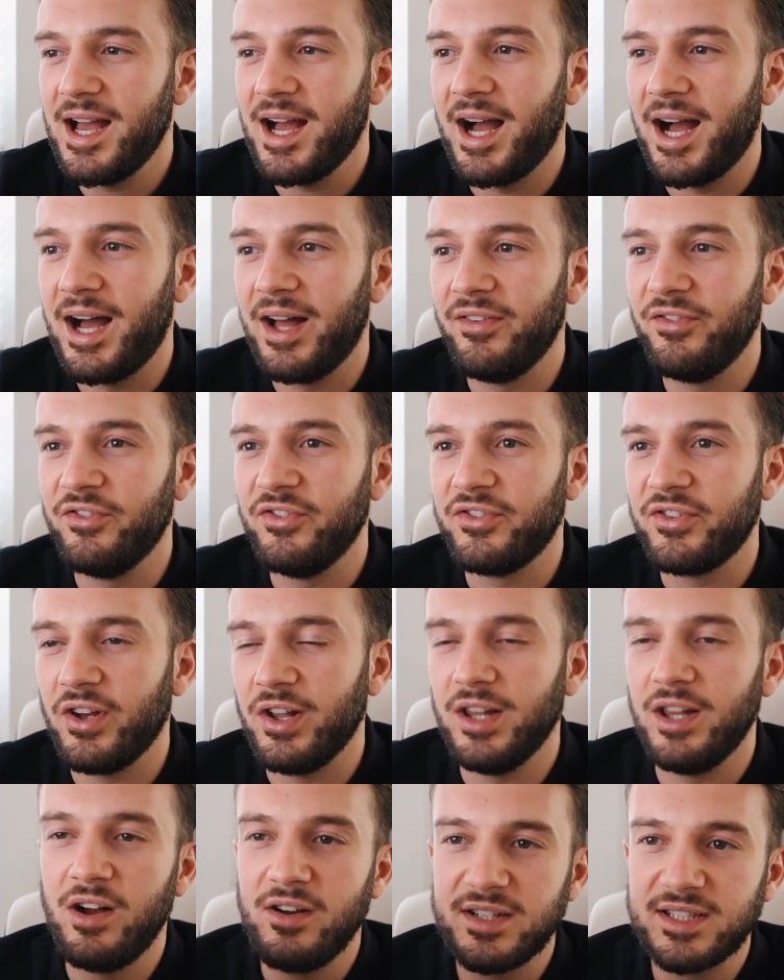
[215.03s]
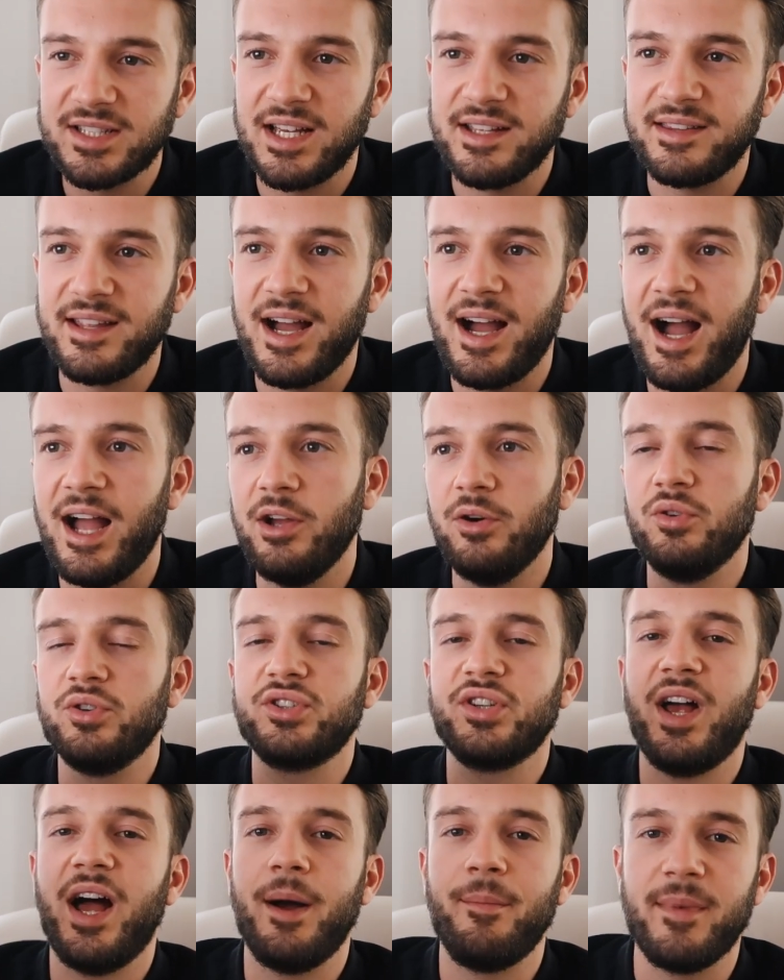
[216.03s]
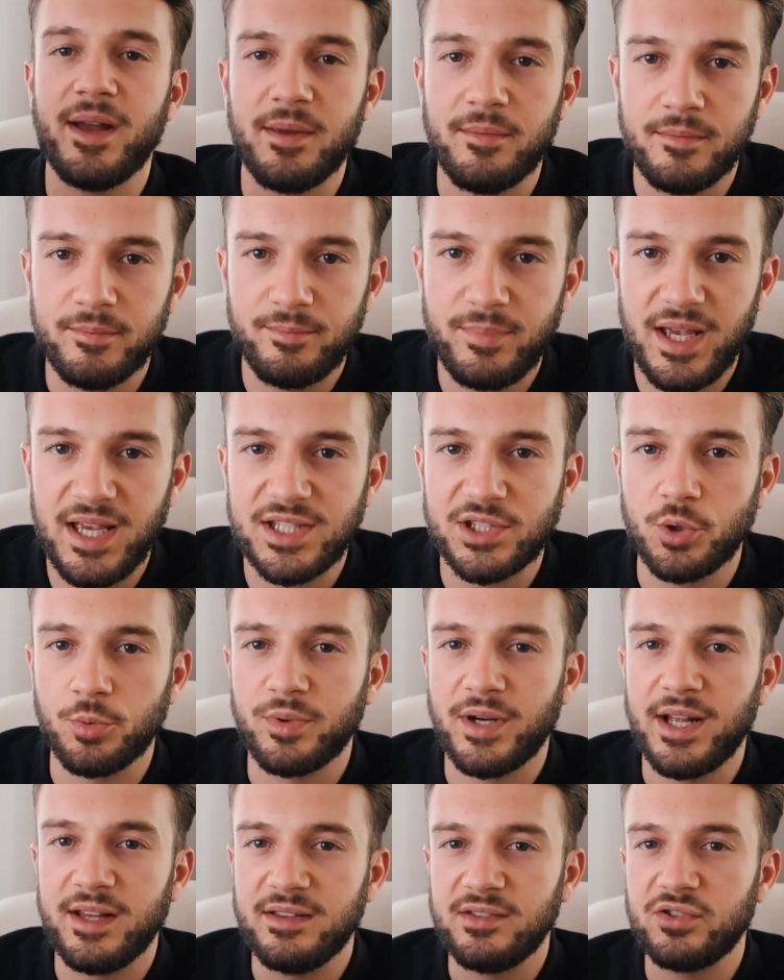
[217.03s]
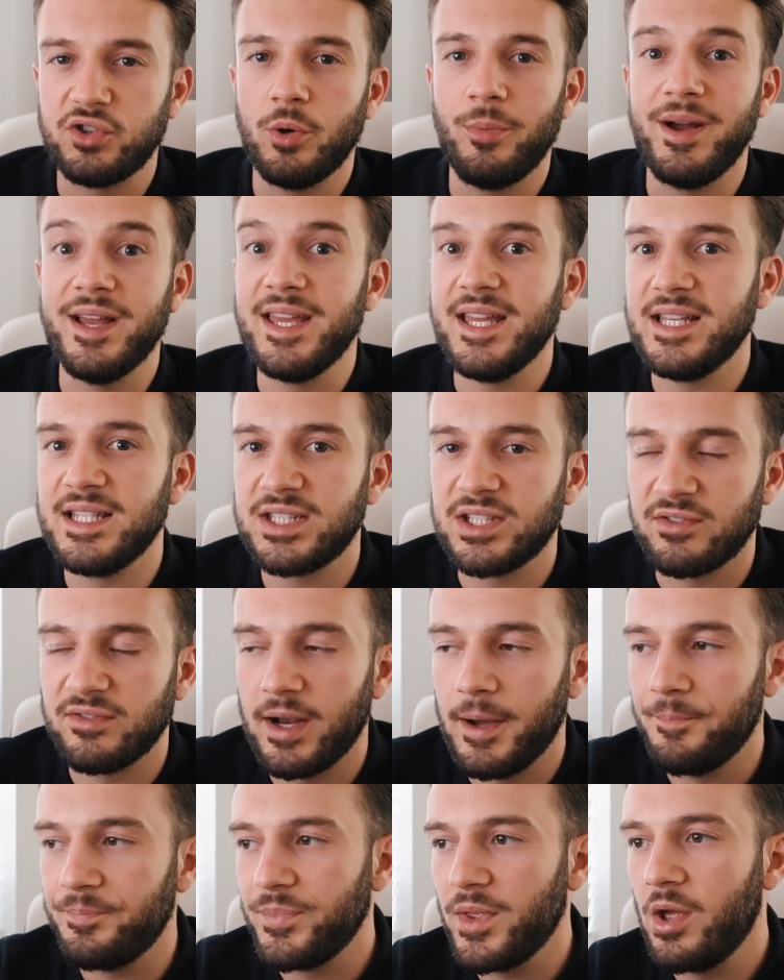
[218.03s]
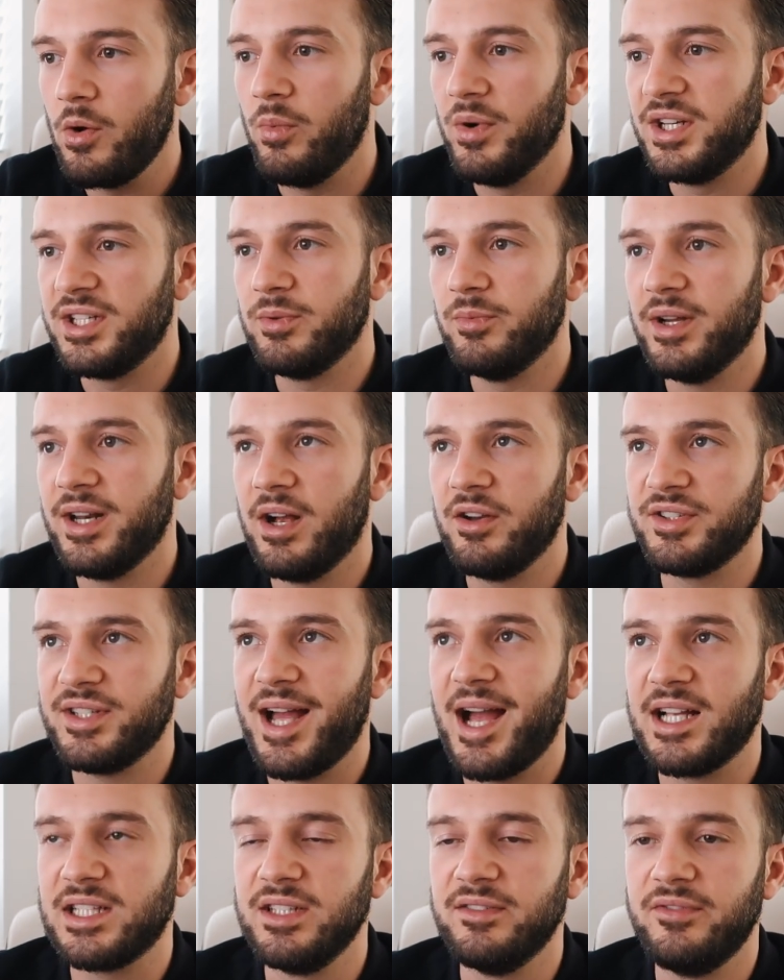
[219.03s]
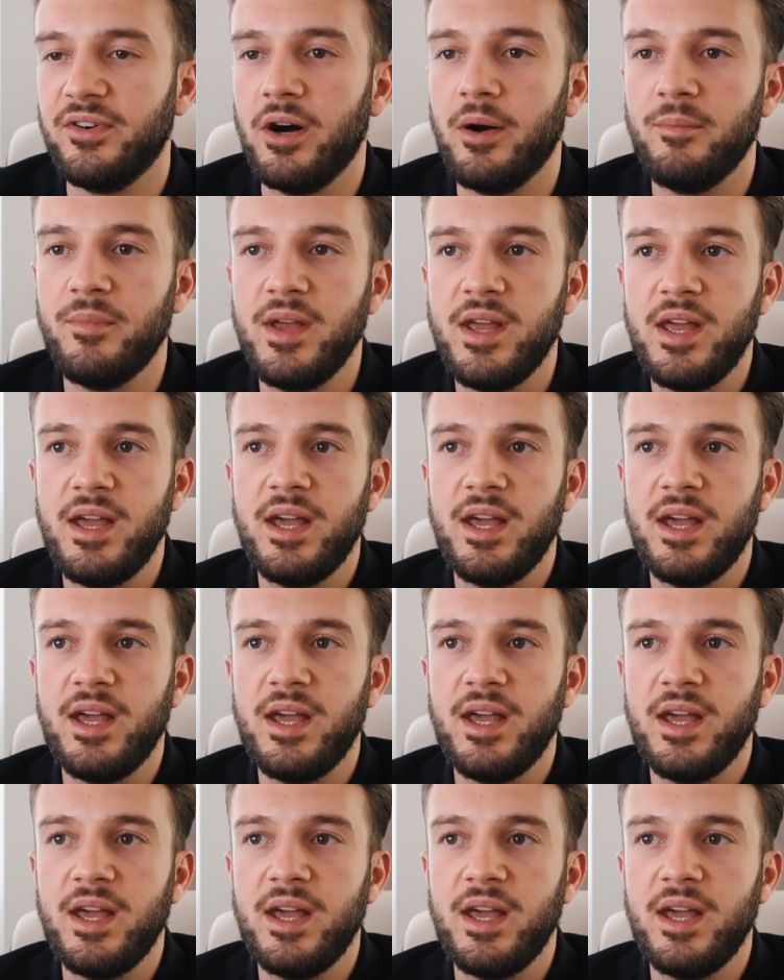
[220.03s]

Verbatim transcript: And alongside that, I also have my personal brand, so my Instagram, where I was active on.